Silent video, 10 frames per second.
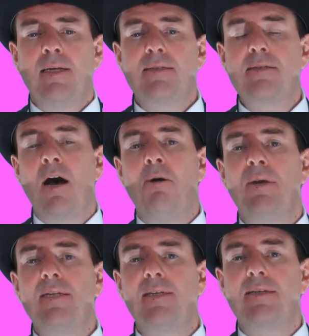Start
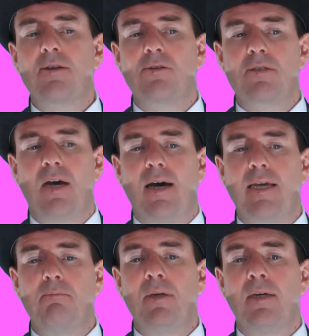meetings on
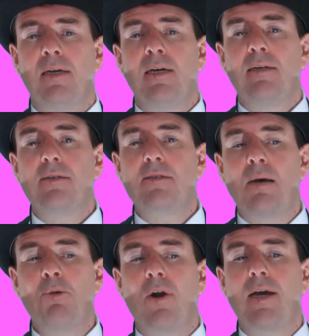time.
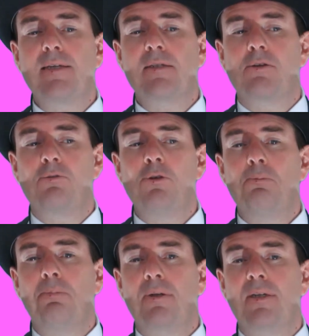Summarize
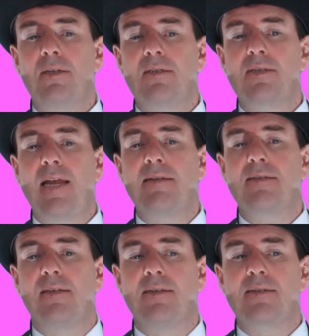group
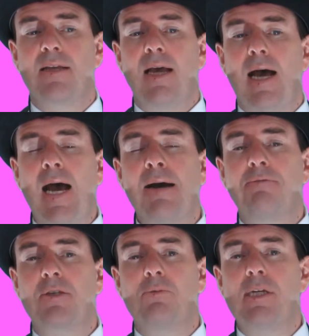consensus
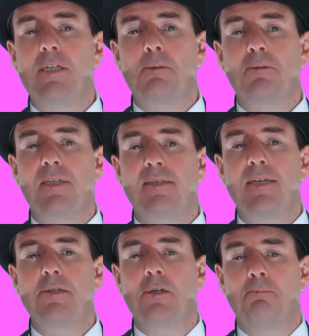after each
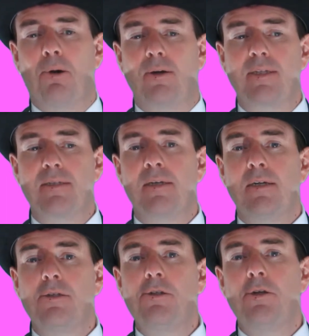decision point
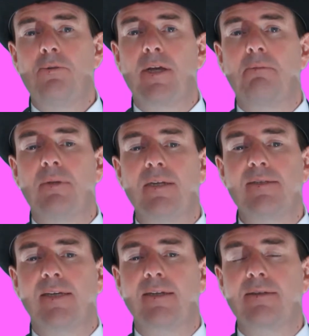during
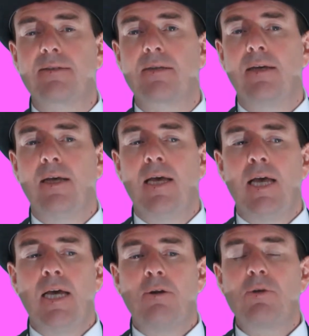meetings.
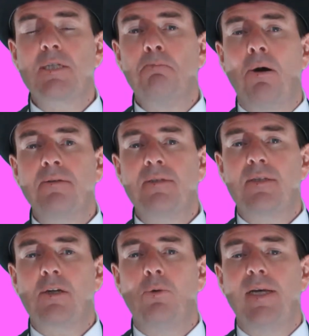Respond
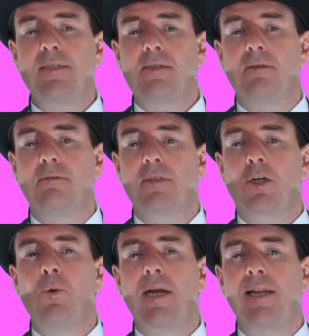to questions
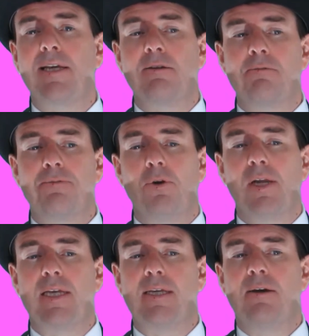quickly and
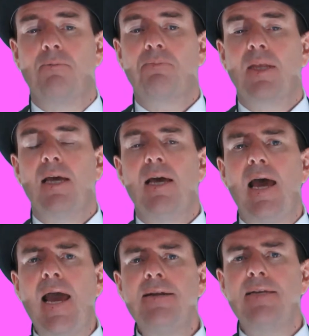fully.
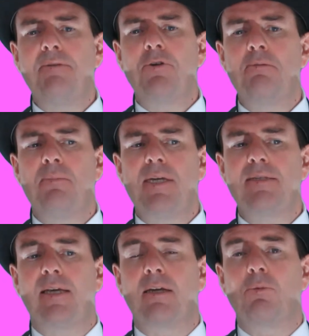End every
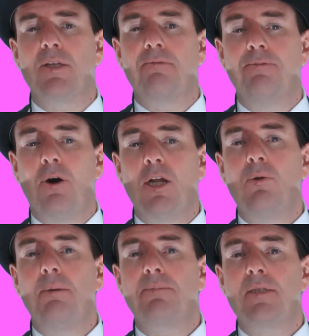meeting with a
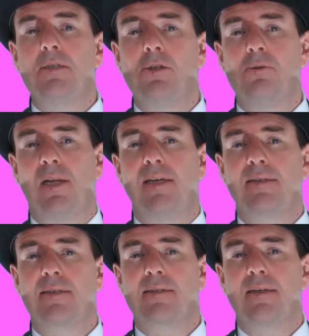follow-up to-do
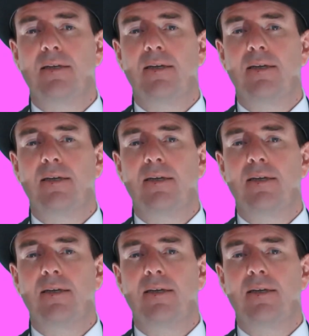list.